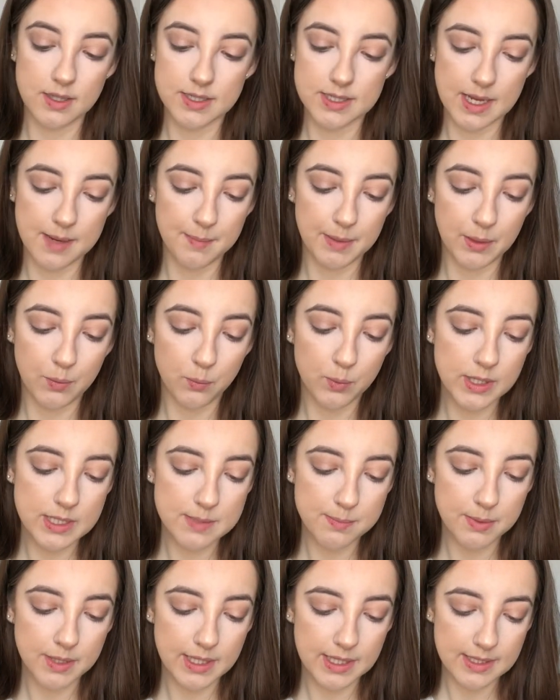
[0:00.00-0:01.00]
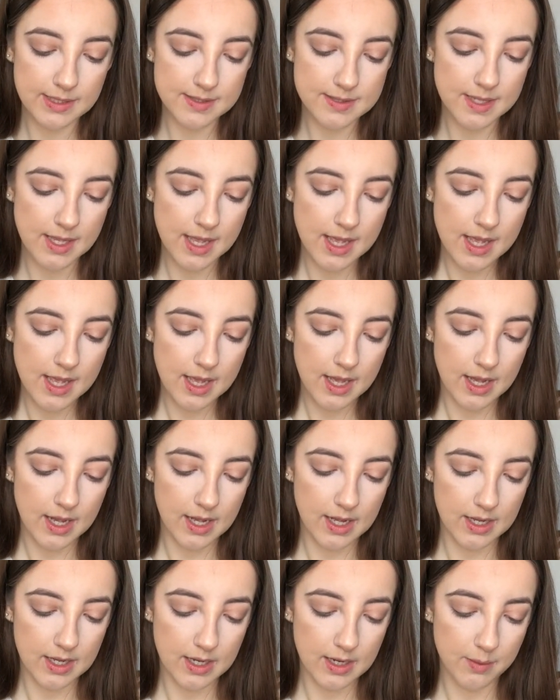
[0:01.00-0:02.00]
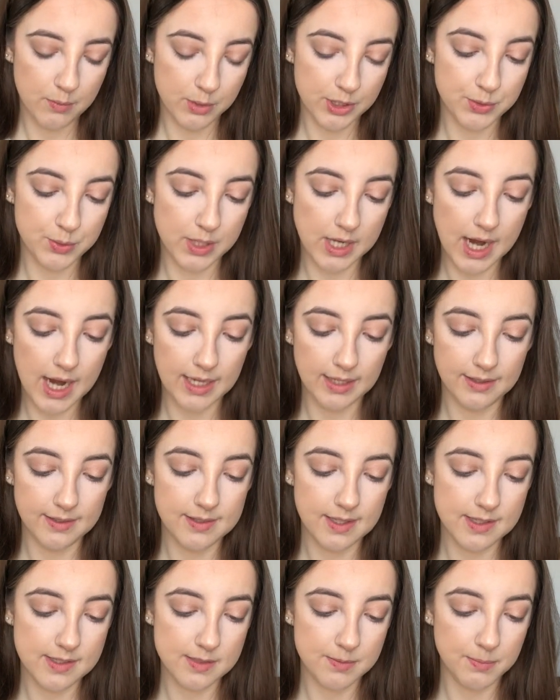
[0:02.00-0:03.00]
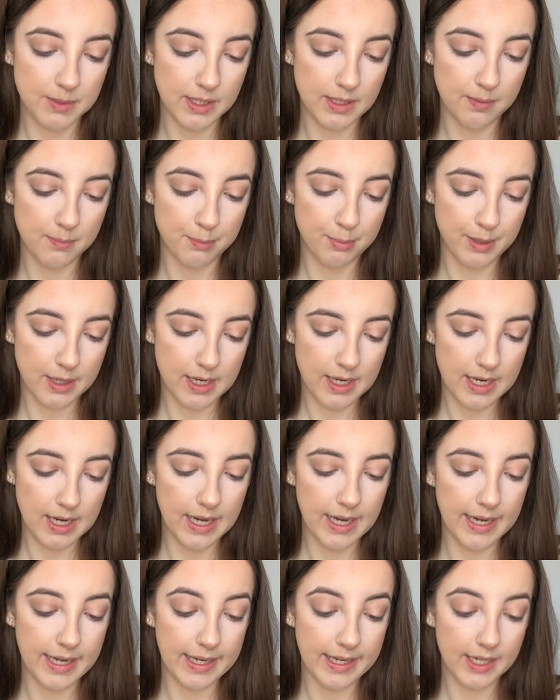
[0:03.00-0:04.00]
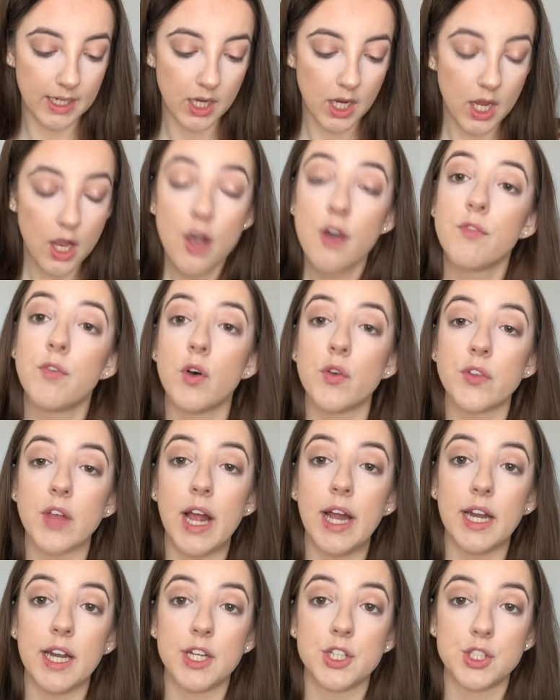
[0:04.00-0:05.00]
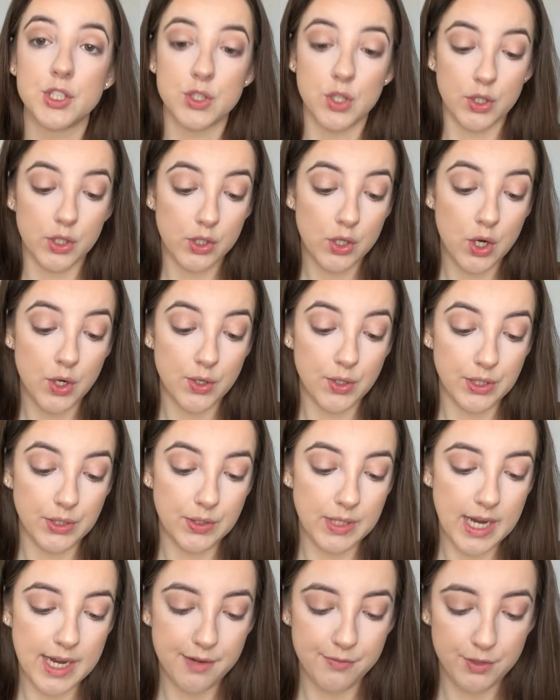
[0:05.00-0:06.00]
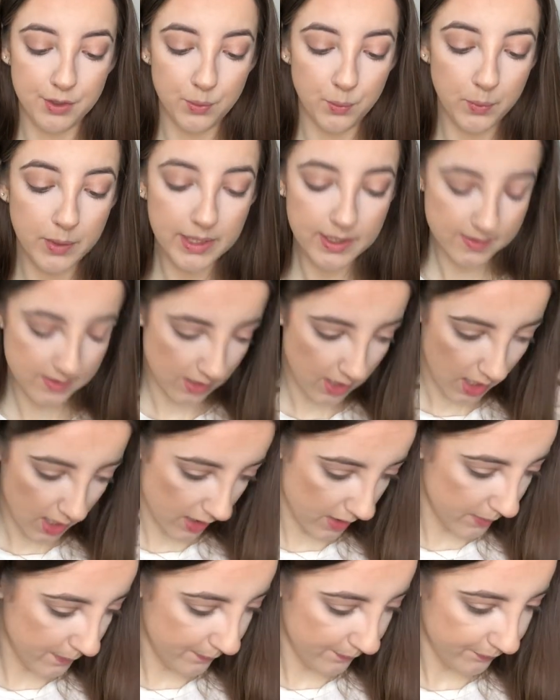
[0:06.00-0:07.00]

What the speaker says: Demi Wispies, which were kindly sent to me by falseeyelashes.co.uk a few weeks ago.